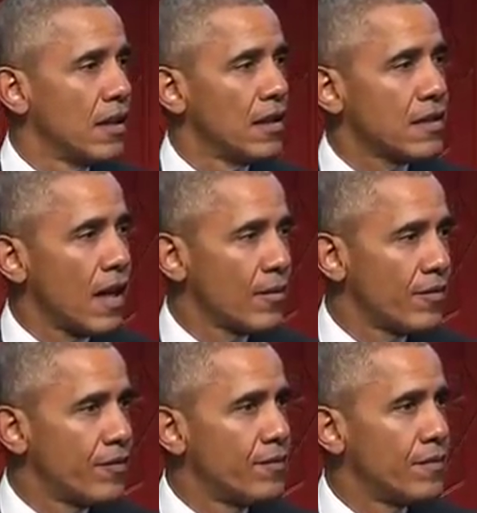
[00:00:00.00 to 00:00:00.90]
a time of
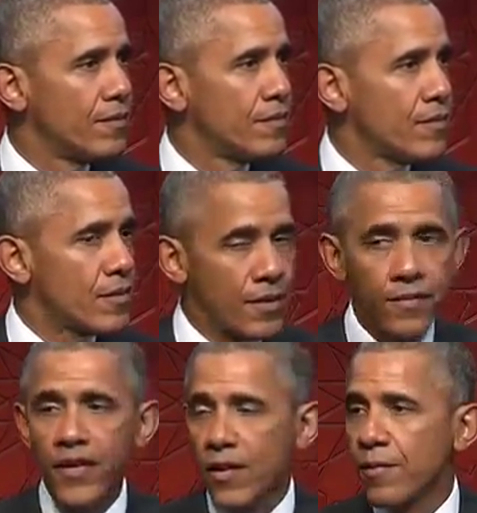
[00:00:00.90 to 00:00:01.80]
some
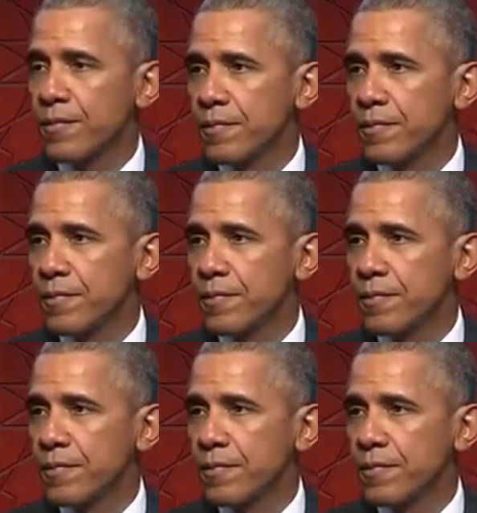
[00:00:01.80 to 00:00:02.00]
fear.